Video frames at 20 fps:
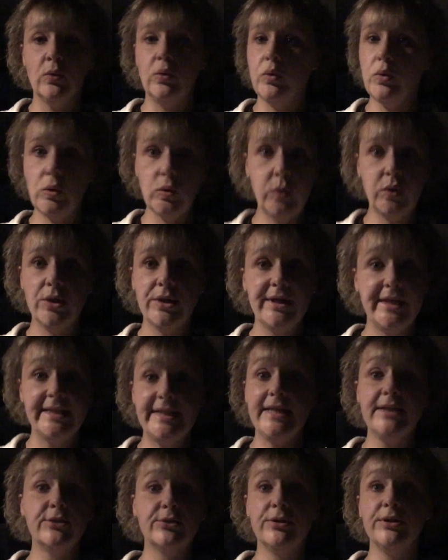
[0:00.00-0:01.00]
whew,
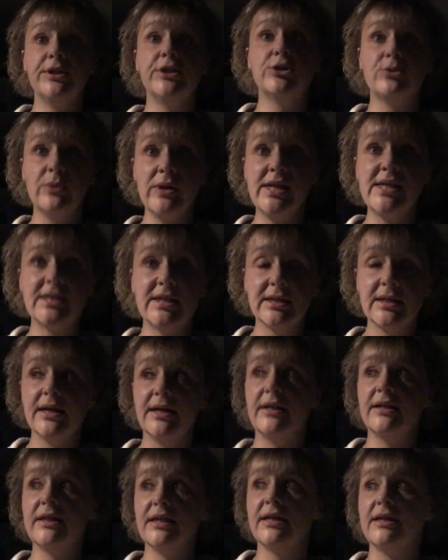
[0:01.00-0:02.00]
that's really sweet
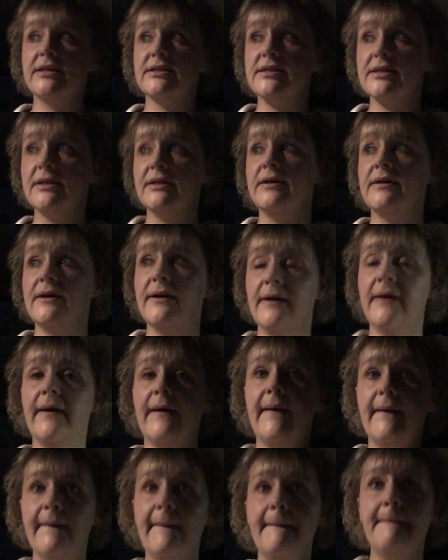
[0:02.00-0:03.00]
kind of things.
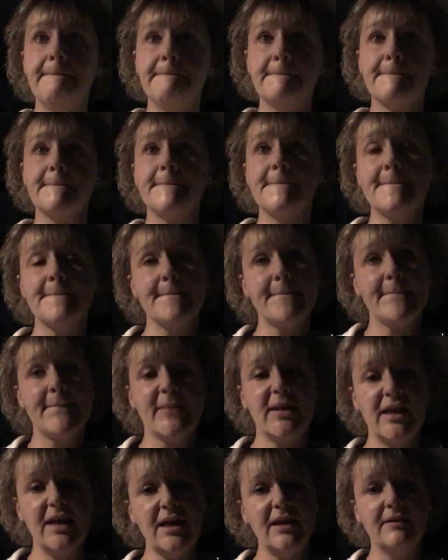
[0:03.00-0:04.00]
Um,
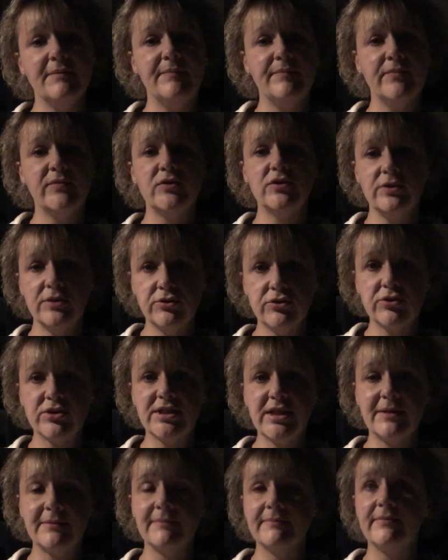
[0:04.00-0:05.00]
yeah, so
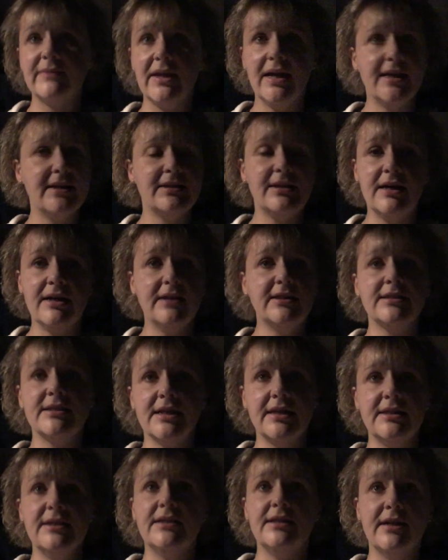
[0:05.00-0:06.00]
interesting. I honestly,
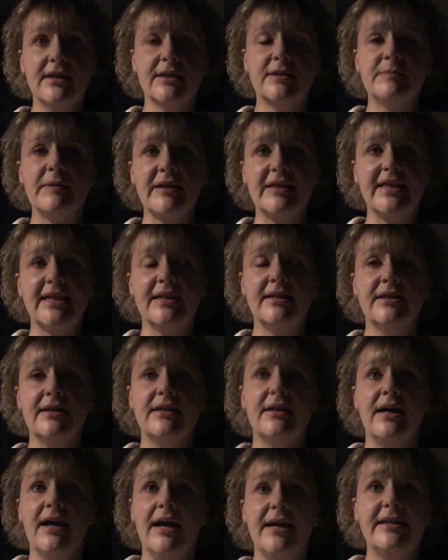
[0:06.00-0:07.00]
I did not expect that.
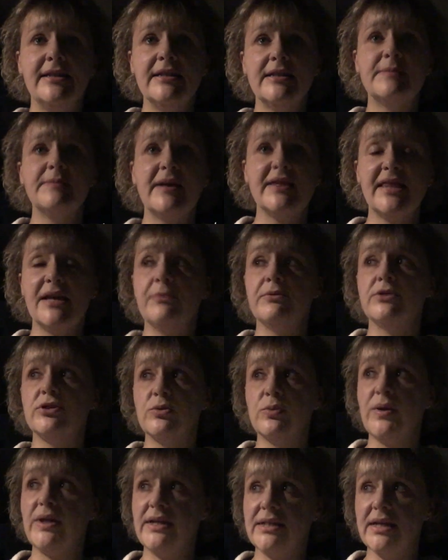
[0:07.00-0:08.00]
I didn't expect that was
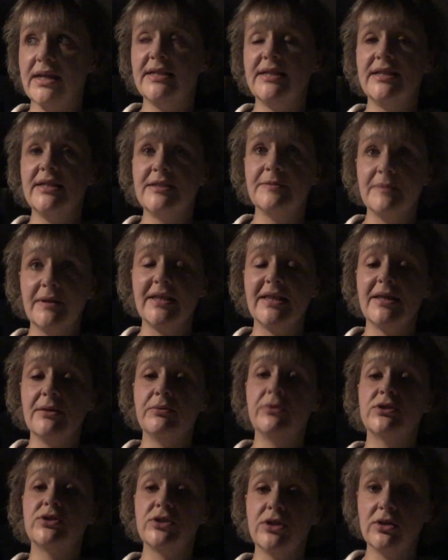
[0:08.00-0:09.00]
sweet. I did expect that
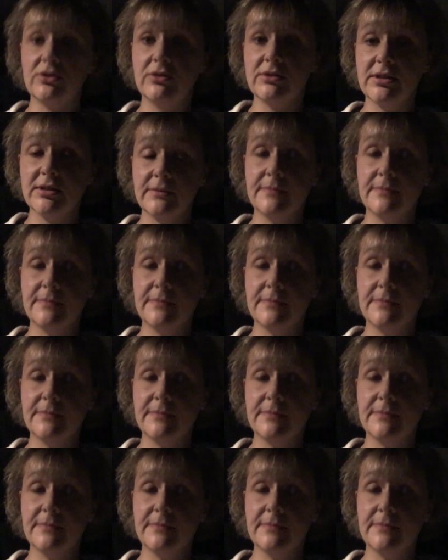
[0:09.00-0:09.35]
was salt.